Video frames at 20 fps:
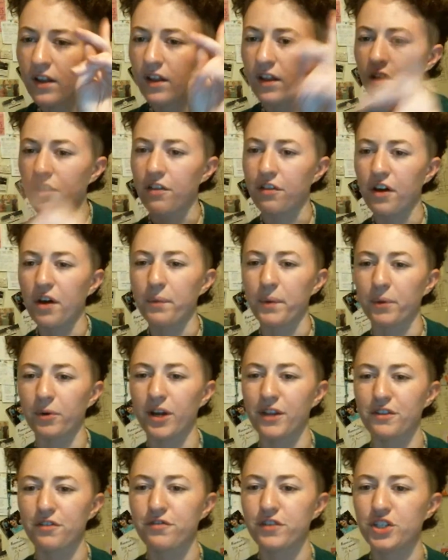thought we were on the
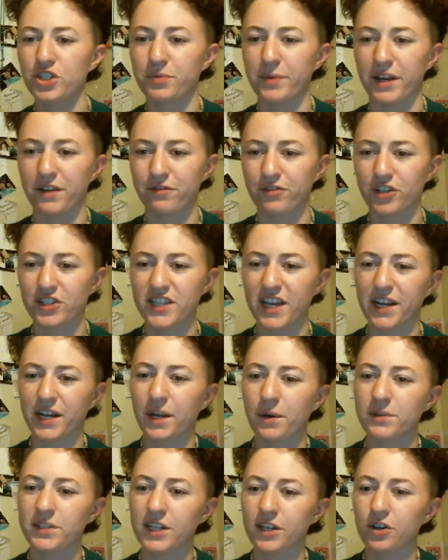fish man. For a second, I was
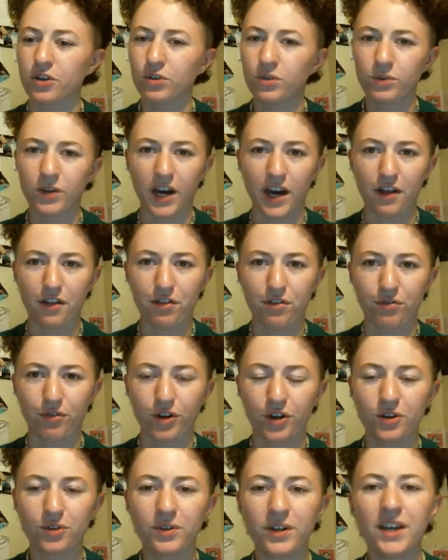like, who got
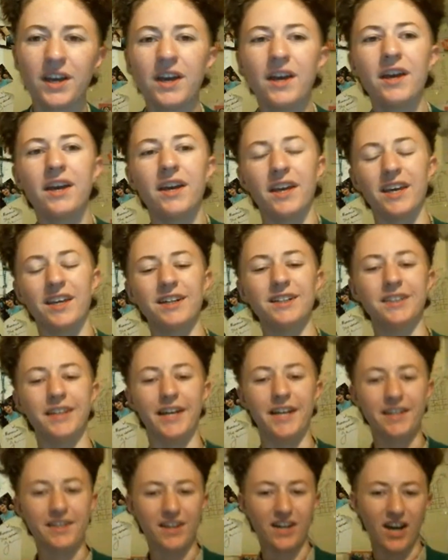thrown in a
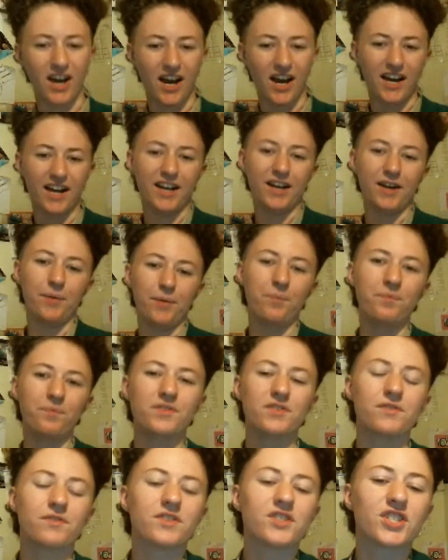lake?
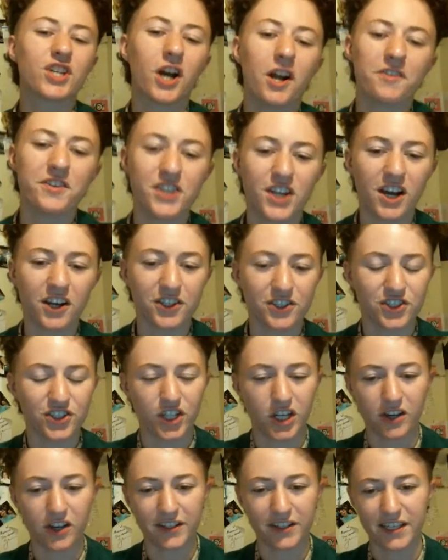Sorry, the doc is
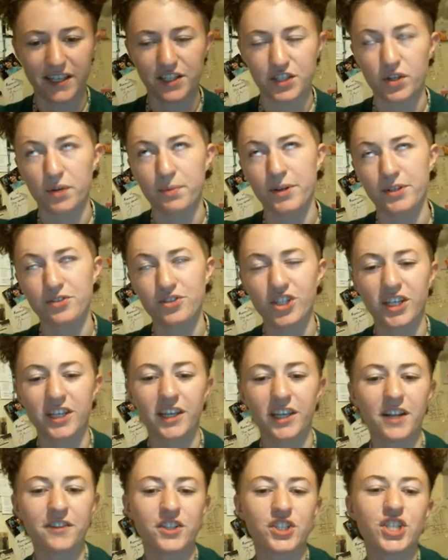stalling again, so I'm also
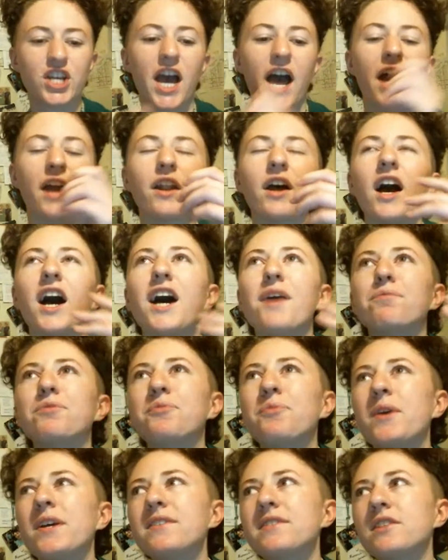checking on the chat.
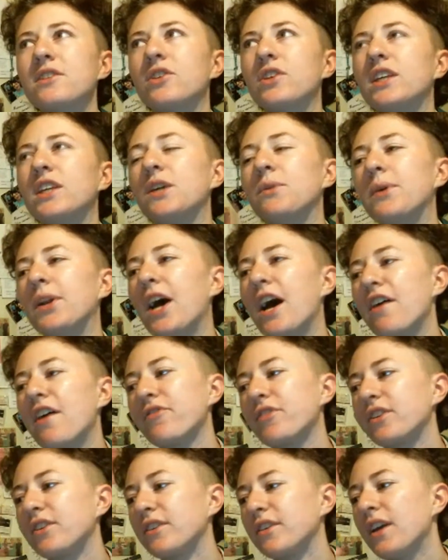Basically, he went off
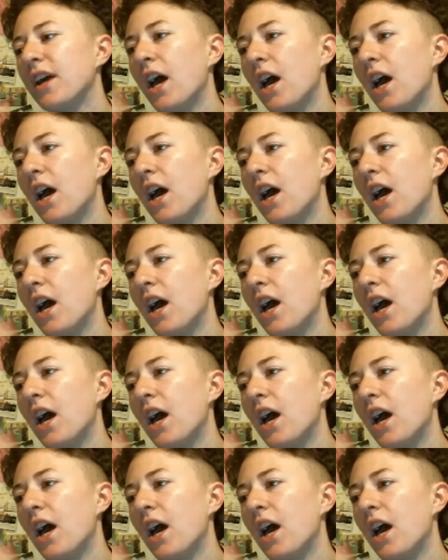and